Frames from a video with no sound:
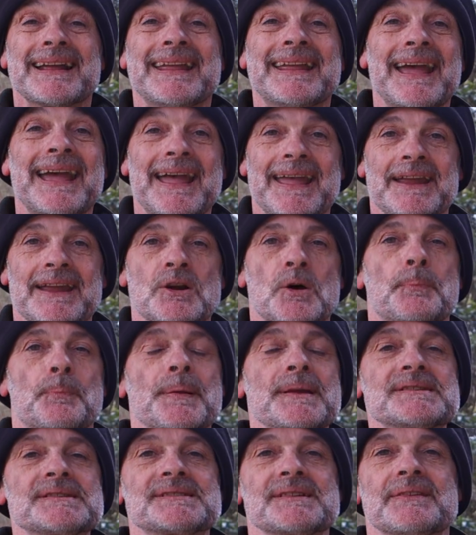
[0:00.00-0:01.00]
getting up
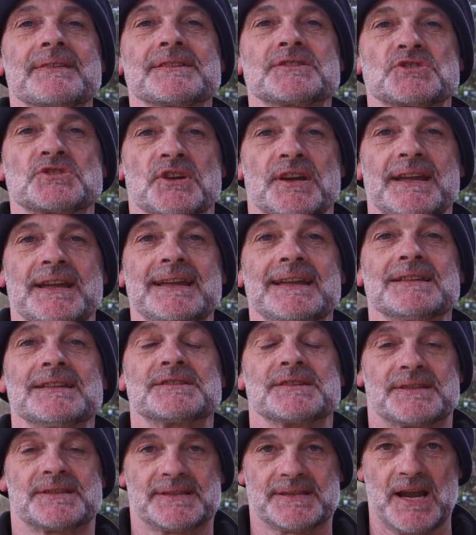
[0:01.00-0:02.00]
into the tree
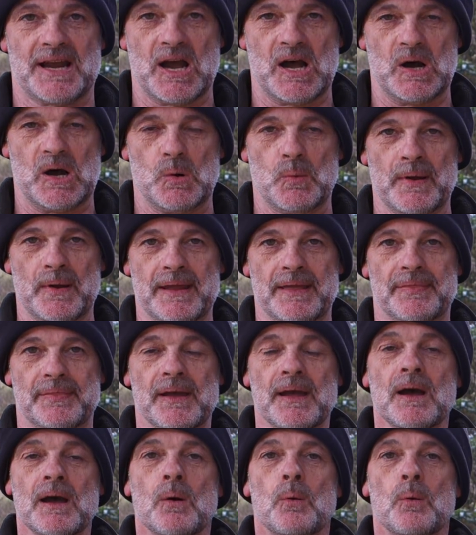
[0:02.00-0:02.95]
to start with.